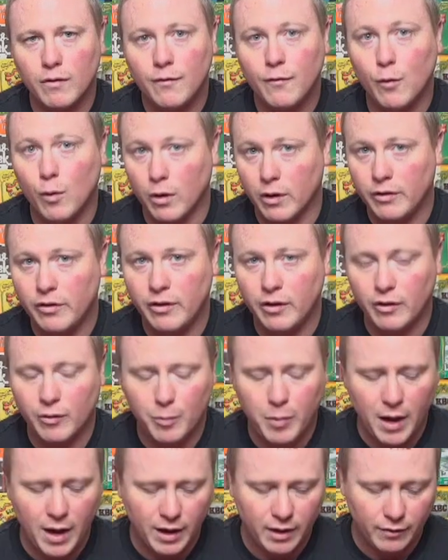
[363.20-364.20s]
for a
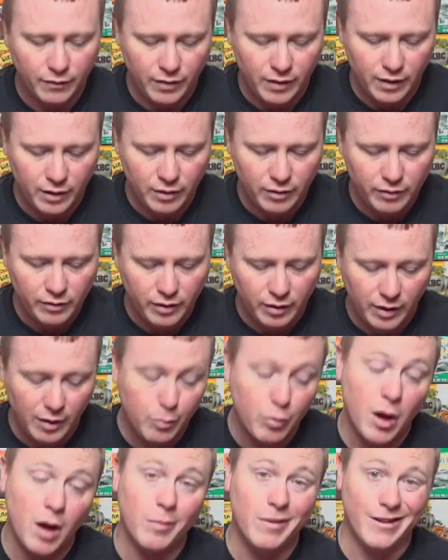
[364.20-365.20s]
six-pack of this, and they
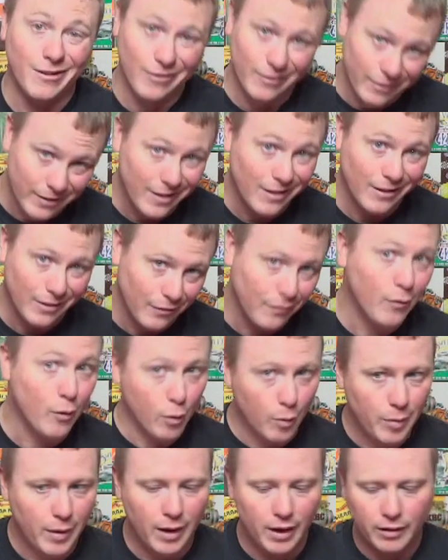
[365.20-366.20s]
probably only sell it in
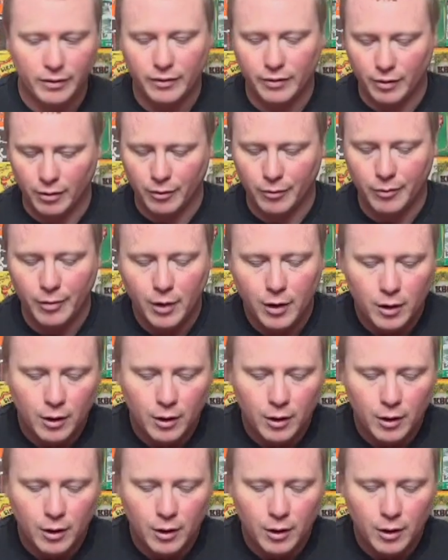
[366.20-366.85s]
four-packs, so